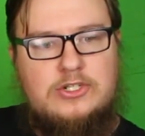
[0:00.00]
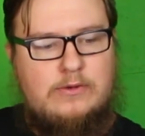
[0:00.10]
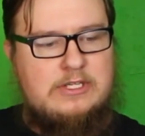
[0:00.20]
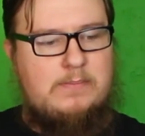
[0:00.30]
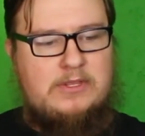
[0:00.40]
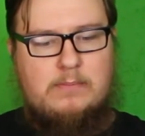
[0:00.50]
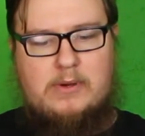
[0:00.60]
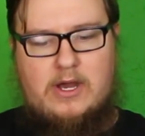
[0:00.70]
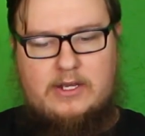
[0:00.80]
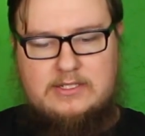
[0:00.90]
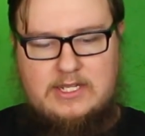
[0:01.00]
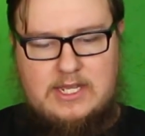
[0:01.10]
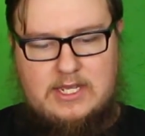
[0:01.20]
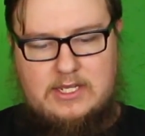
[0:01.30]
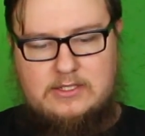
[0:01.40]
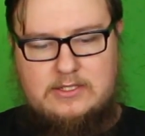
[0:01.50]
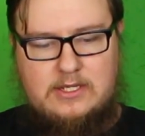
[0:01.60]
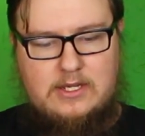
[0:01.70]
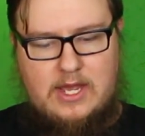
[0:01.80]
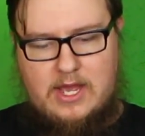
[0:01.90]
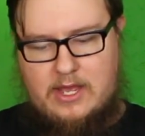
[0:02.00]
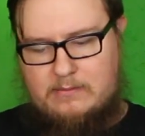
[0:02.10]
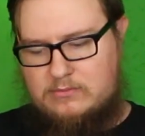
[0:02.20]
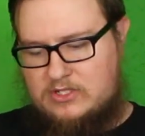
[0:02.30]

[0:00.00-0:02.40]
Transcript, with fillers: shows up in the box is Um,